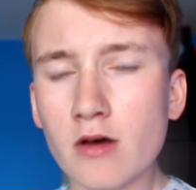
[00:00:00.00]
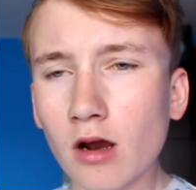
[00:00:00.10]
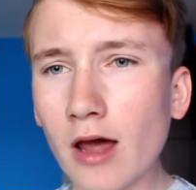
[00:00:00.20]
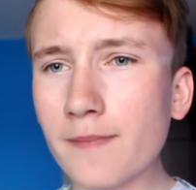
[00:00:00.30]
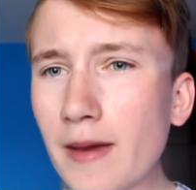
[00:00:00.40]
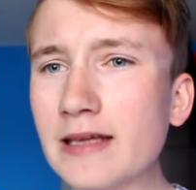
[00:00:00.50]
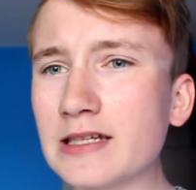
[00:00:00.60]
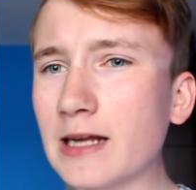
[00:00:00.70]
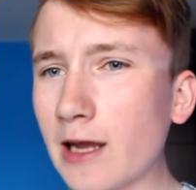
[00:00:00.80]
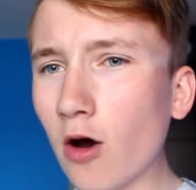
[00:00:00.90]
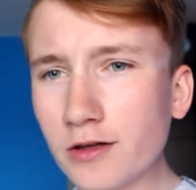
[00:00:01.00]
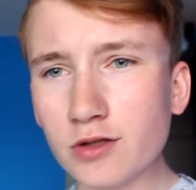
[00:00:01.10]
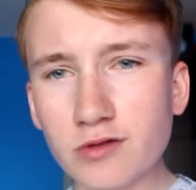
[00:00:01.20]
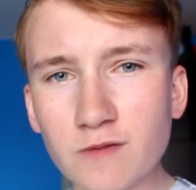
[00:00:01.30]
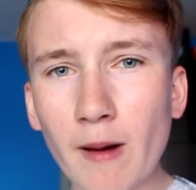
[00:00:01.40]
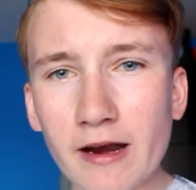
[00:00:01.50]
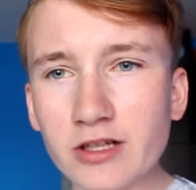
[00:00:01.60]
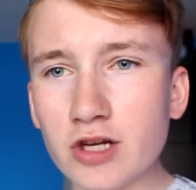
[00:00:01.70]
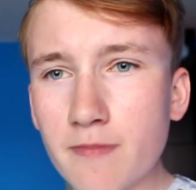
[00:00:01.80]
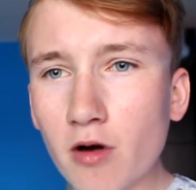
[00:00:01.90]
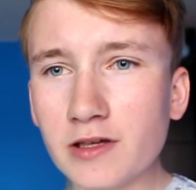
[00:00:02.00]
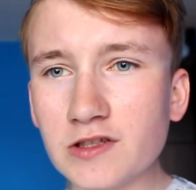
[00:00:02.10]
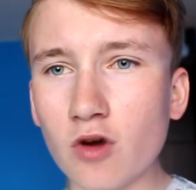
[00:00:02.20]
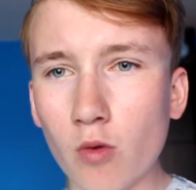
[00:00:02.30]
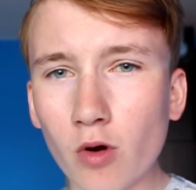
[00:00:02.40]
Like, basically, I do Spanish at my school,